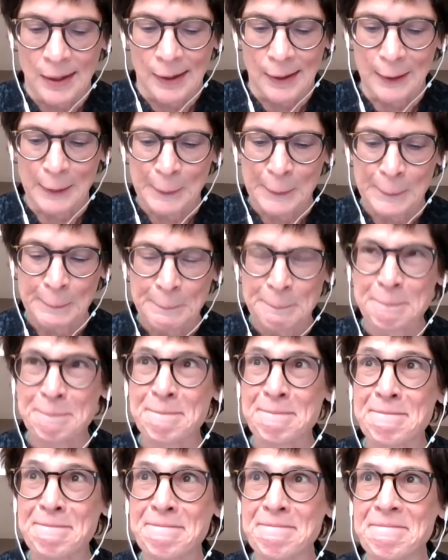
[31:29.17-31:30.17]

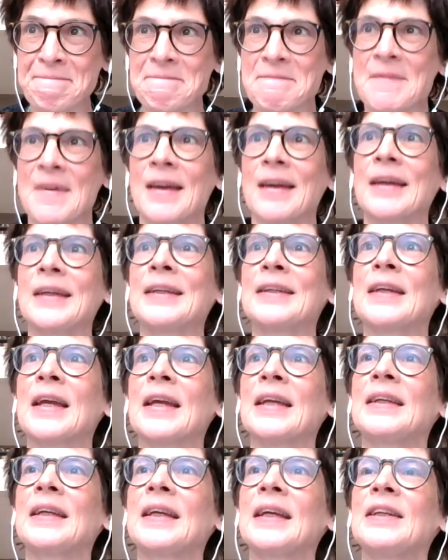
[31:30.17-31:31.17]
In
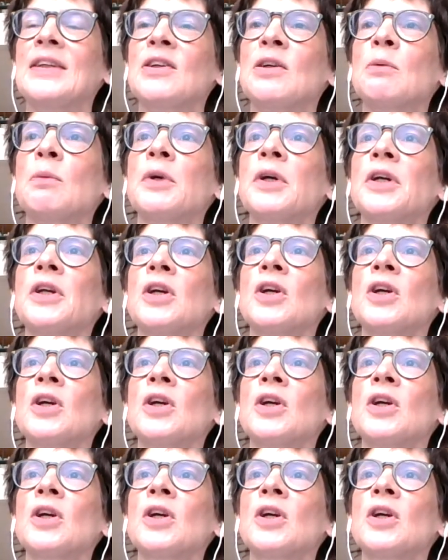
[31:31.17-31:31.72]
your work,